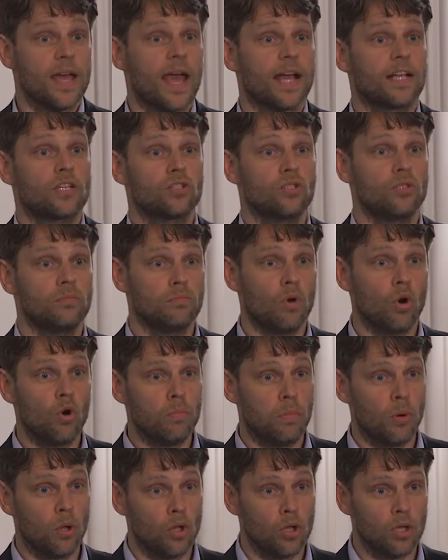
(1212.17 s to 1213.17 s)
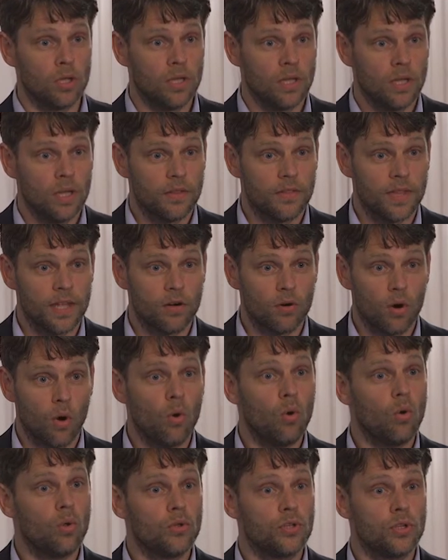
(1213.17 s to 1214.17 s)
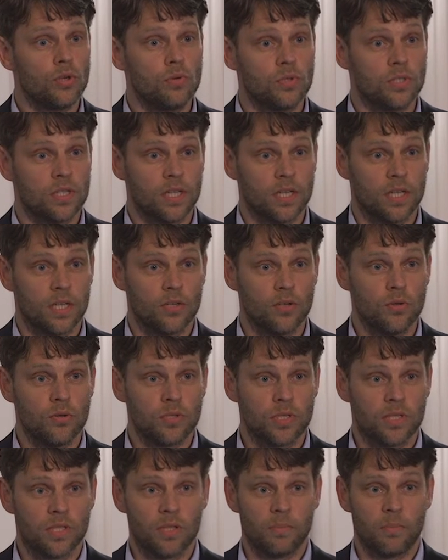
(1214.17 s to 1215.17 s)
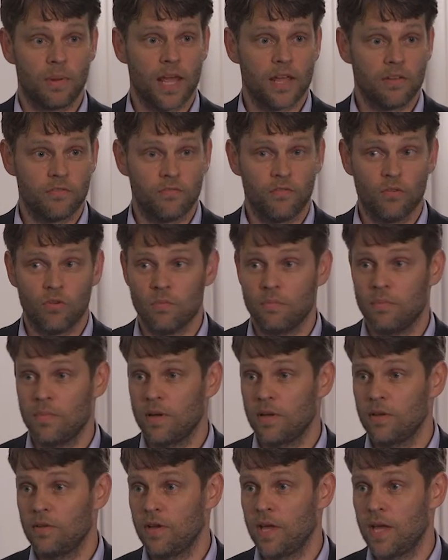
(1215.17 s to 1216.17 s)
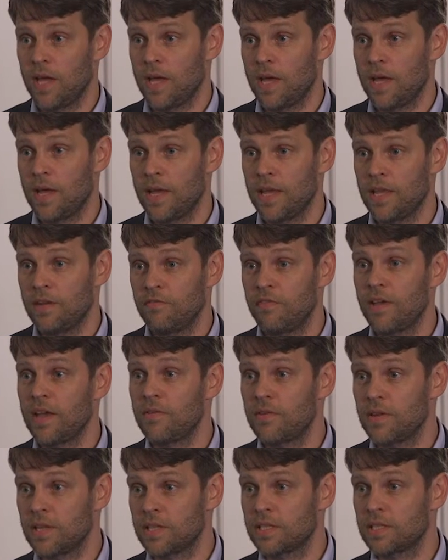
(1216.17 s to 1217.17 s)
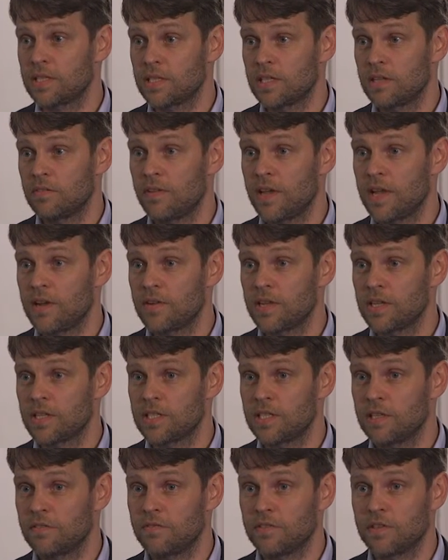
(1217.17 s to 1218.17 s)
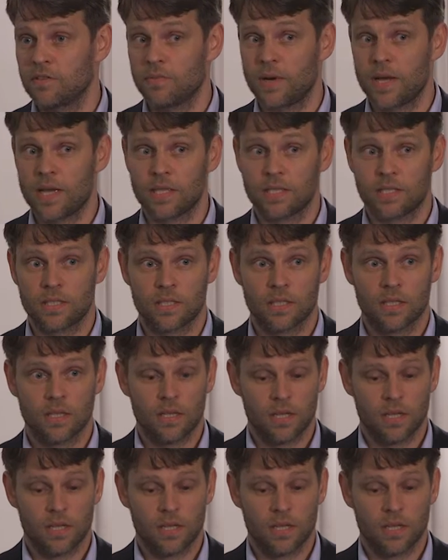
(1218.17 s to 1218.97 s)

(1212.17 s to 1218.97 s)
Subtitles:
ExxonMobil, they're all using the platform in various different ways.